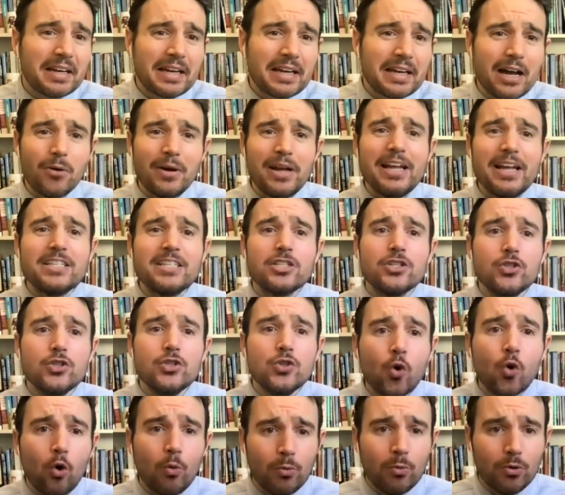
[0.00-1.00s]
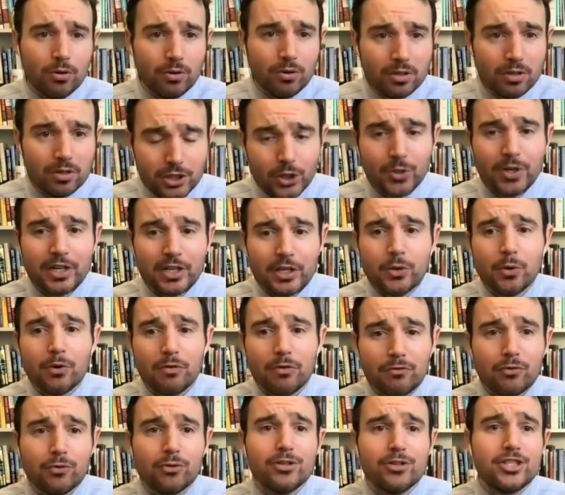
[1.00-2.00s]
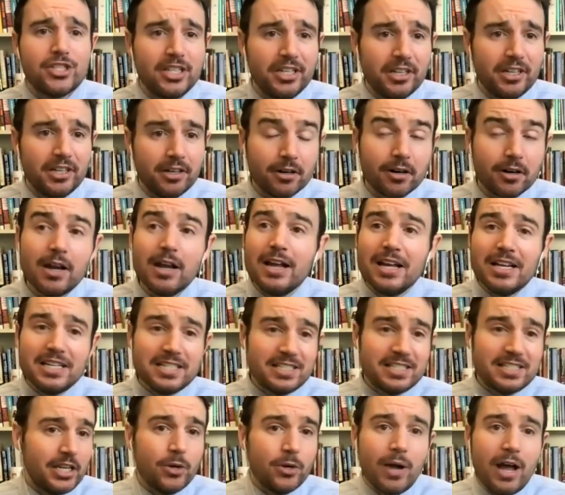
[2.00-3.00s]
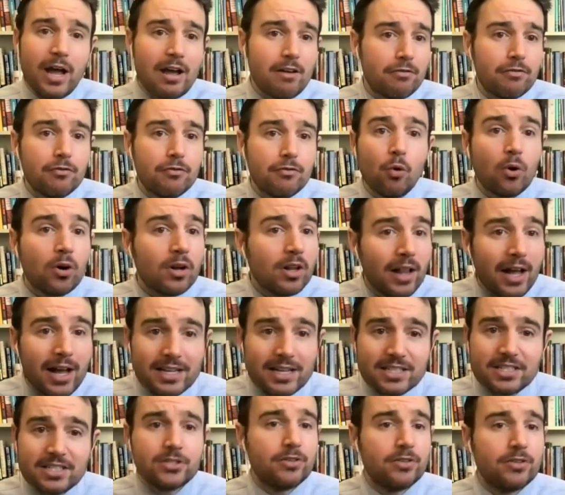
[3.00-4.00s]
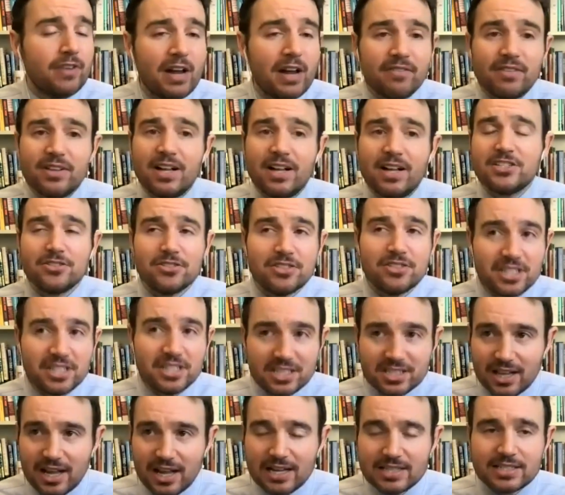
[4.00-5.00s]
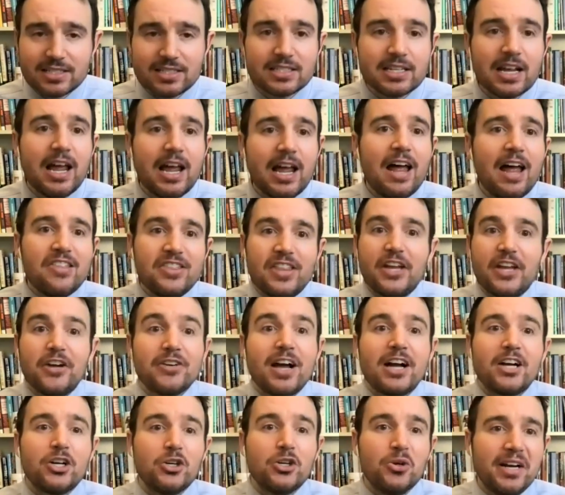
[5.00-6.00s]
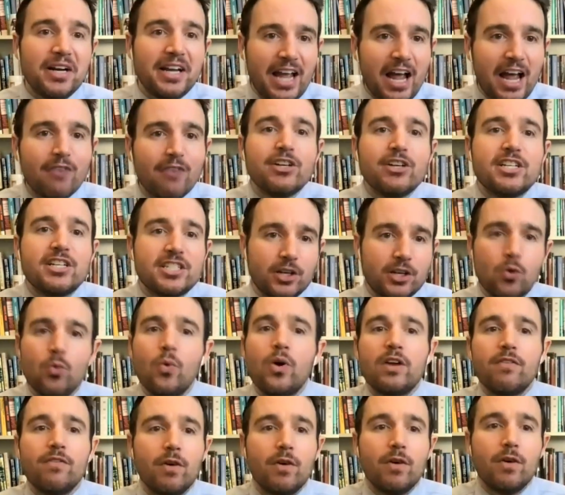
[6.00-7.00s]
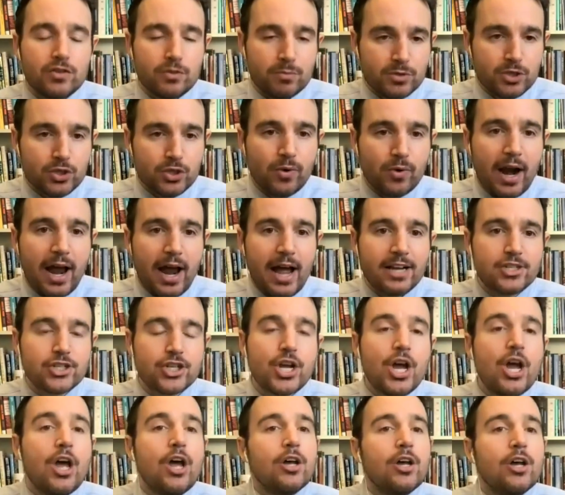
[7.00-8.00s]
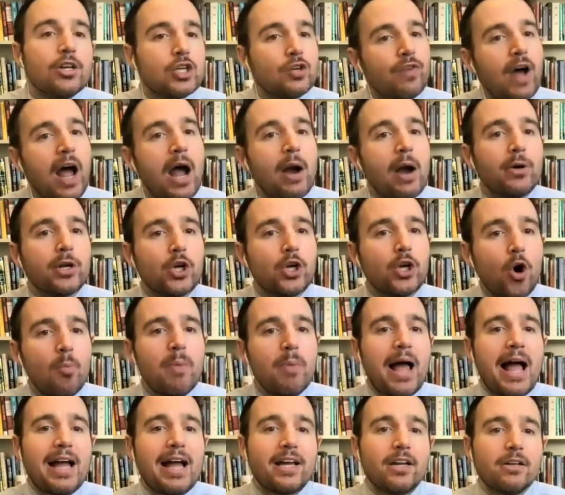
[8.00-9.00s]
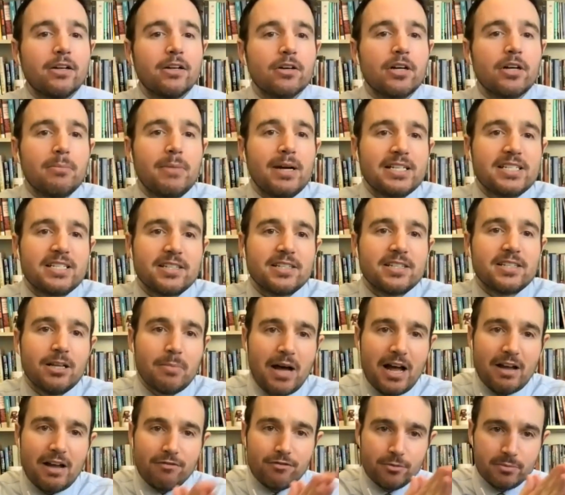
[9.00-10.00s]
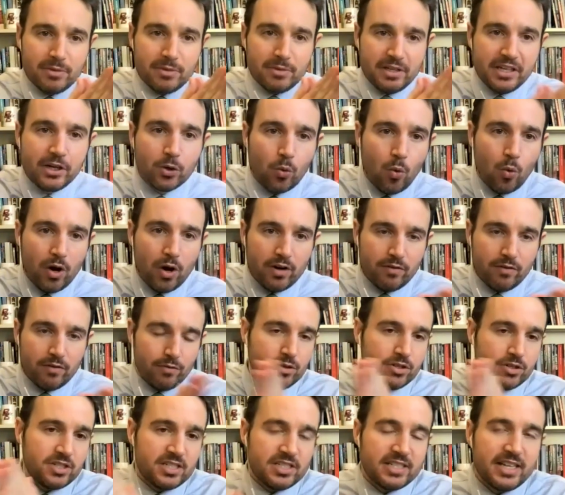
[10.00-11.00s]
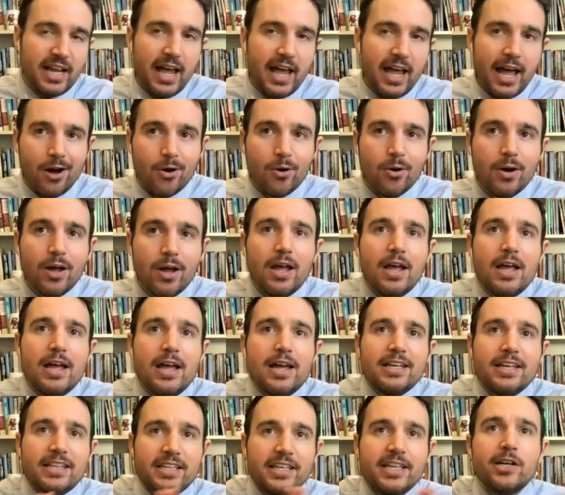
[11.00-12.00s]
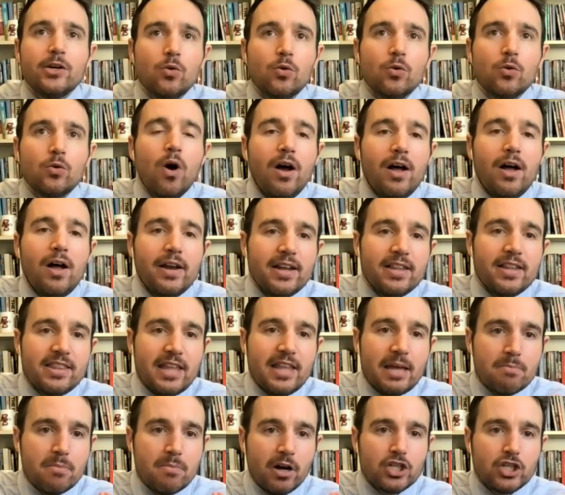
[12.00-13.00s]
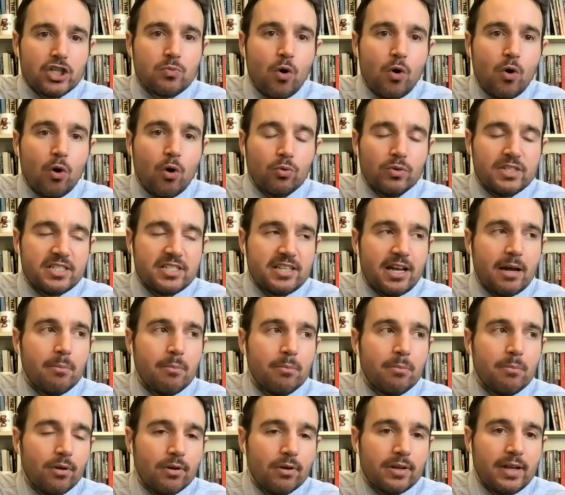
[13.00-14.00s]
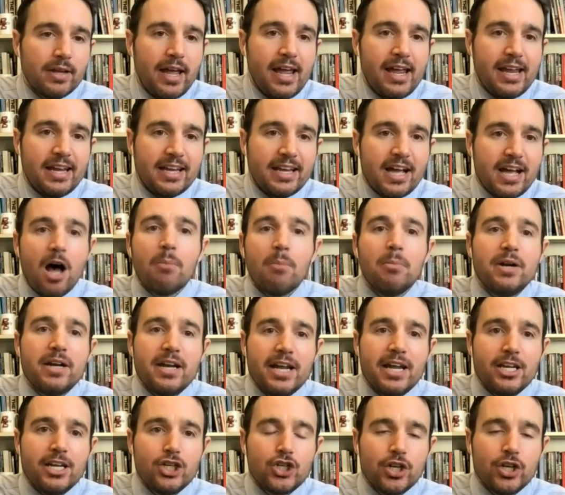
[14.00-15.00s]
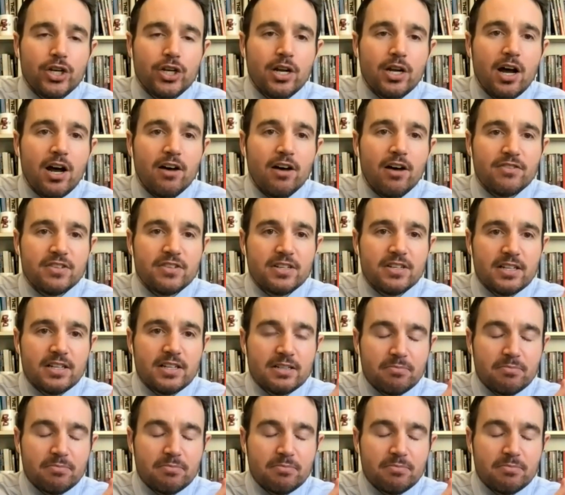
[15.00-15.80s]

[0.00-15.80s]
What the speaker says: Now, it's normal during your first year, say you have 4 classes or 5 classes or 6 classes, that you're not creating every single one of those from scratch. So if I were to go back and look at my syllabi from year 1 versus now, year 1, they much more resembled a combination of